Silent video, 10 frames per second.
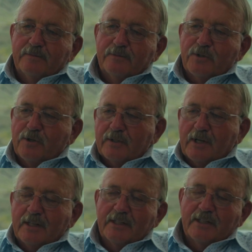wrote
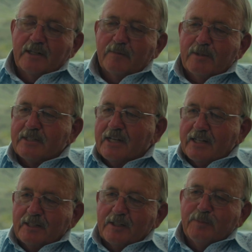all of the numbers
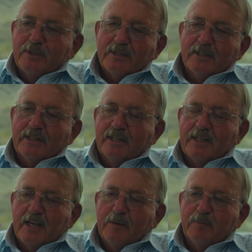down in a book that he
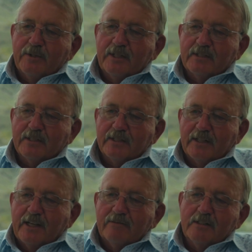kept, what his
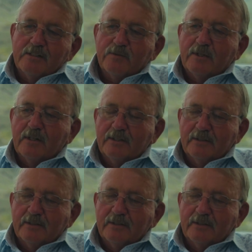levels were,